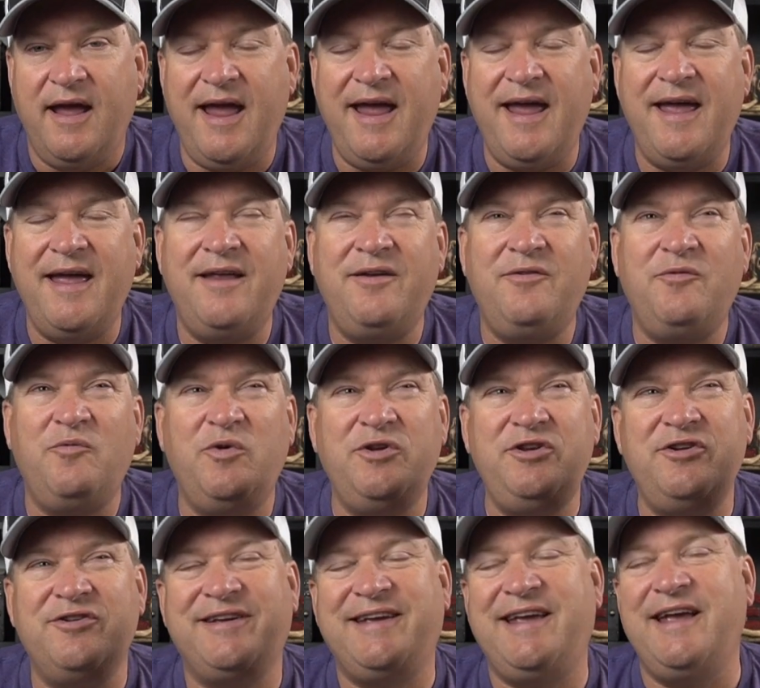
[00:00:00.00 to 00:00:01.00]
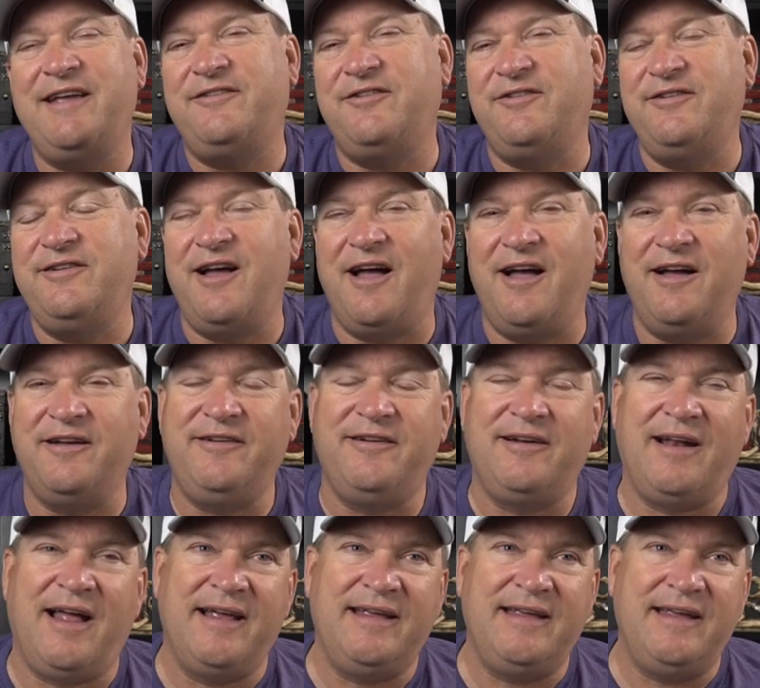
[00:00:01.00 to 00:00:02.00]
And when your kids are young, you're
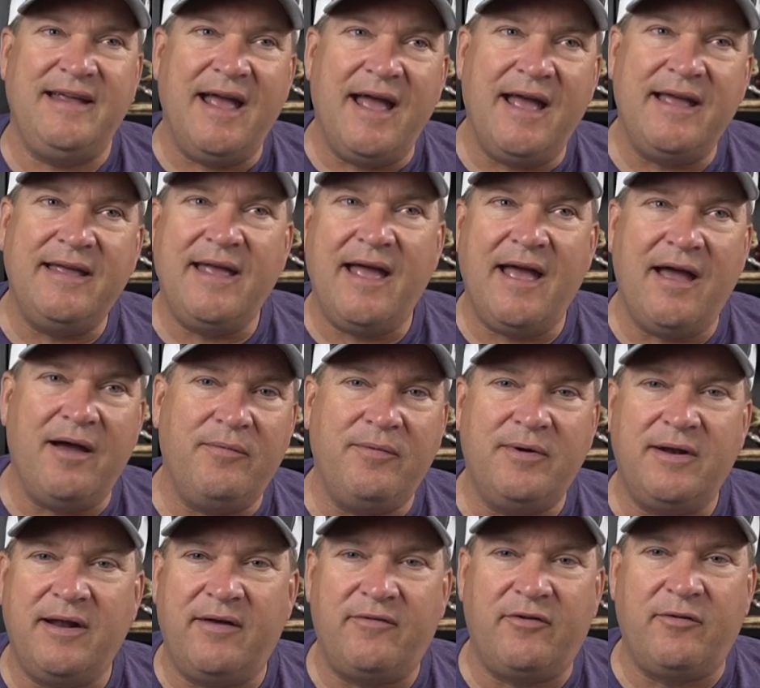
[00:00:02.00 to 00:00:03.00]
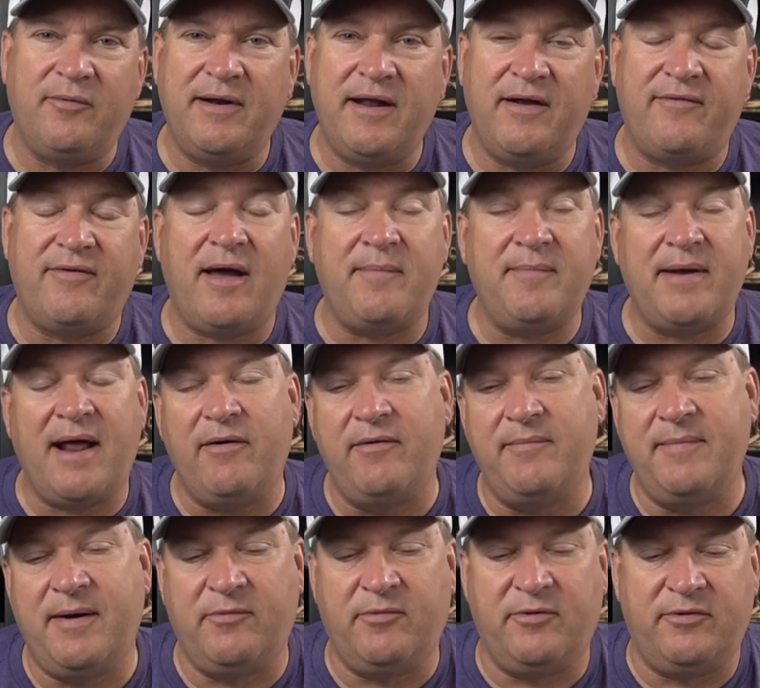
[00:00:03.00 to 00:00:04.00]
like, yeah, whatever. I mean, I
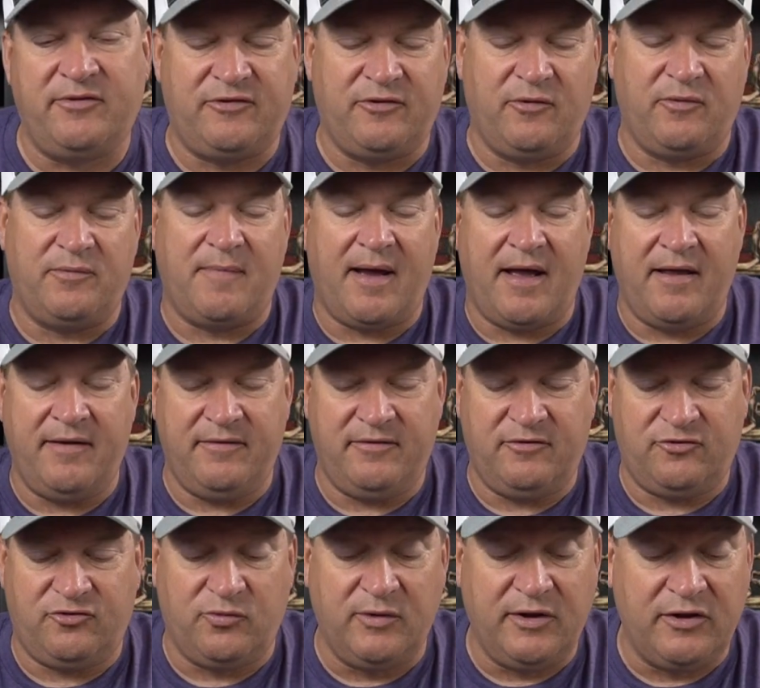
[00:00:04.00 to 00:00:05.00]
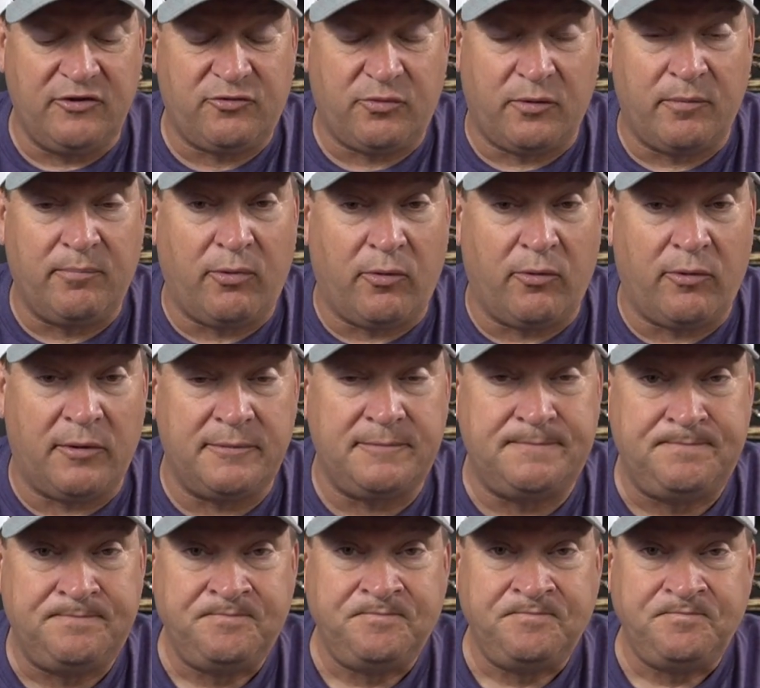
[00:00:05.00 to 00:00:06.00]
remember when my twins were born
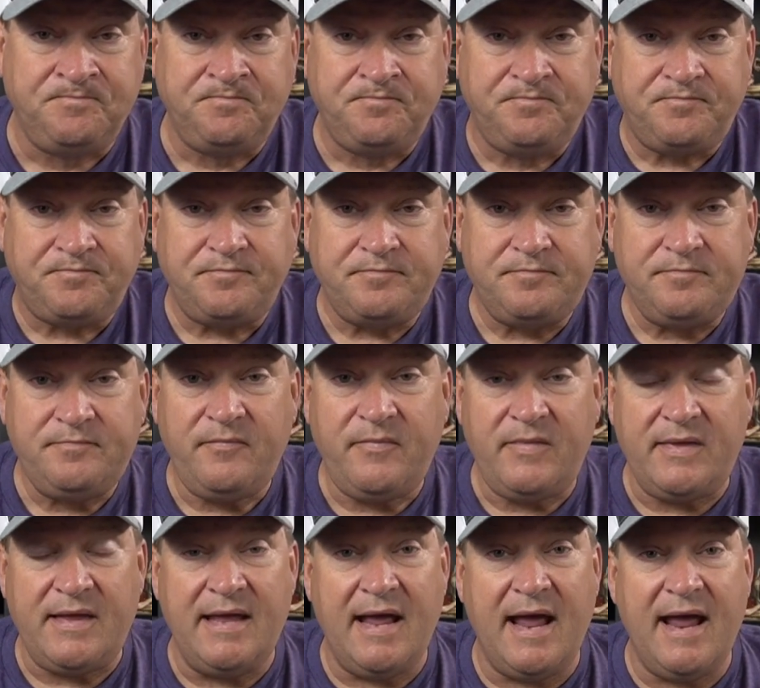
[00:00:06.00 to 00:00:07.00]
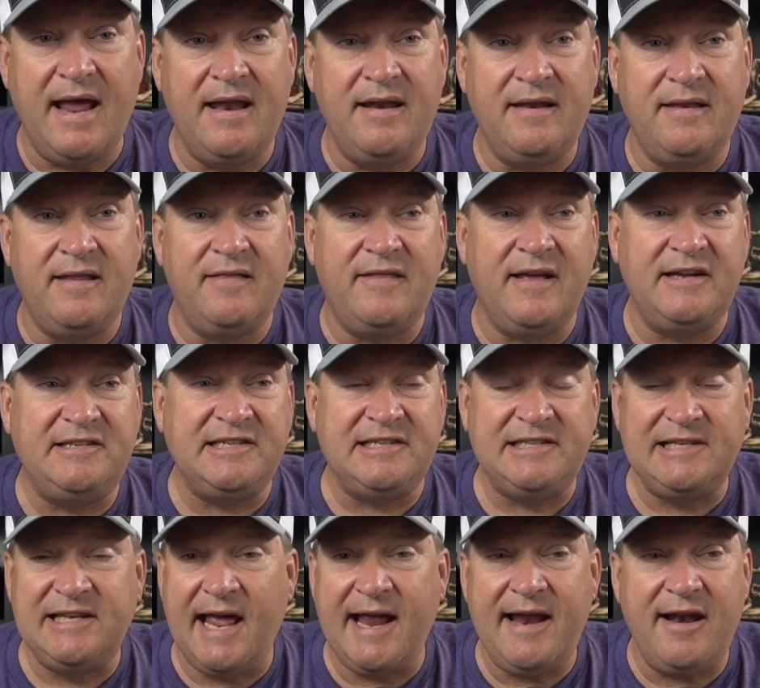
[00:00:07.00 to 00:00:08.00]
and they
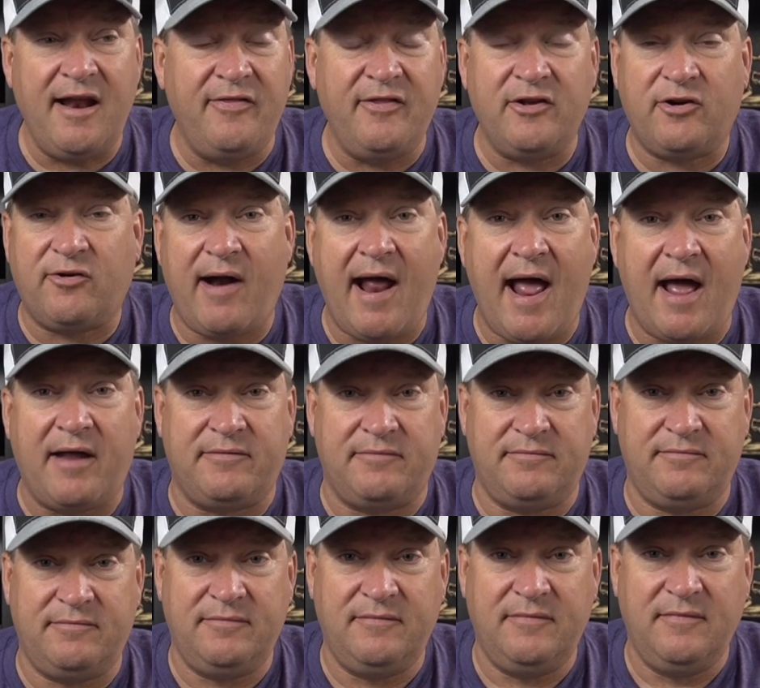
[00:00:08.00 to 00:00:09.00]
just laid on the ground.